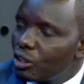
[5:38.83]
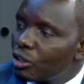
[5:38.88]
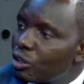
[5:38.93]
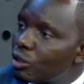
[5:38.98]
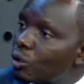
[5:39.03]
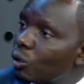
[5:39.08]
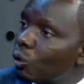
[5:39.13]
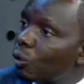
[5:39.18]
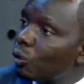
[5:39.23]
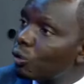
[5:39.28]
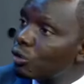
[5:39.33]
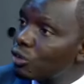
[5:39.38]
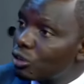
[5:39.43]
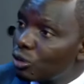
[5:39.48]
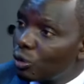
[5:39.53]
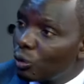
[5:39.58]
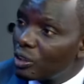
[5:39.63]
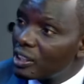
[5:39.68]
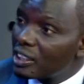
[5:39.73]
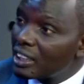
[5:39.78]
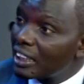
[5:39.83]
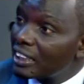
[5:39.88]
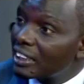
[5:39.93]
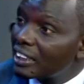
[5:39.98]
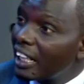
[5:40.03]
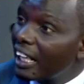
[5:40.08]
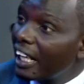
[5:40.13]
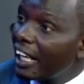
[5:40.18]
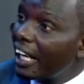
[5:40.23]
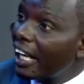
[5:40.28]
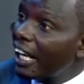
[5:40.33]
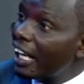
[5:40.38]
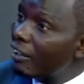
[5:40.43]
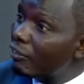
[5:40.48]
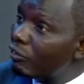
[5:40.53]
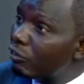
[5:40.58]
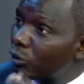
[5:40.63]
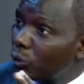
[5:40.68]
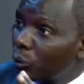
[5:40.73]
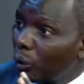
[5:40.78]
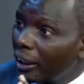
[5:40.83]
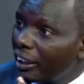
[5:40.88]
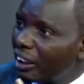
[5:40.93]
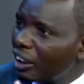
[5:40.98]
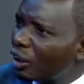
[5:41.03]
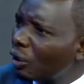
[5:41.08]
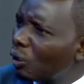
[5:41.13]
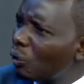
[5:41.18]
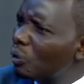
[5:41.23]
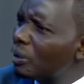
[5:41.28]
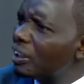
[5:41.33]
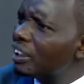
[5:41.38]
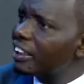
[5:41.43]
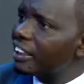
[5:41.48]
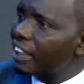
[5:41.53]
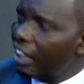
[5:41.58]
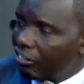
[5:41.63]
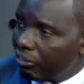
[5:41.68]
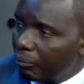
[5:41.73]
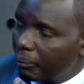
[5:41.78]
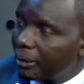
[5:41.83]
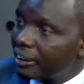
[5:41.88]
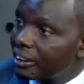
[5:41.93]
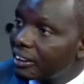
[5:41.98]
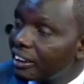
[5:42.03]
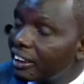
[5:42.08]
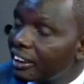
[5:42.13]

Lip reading: throw stones at everyone, including government.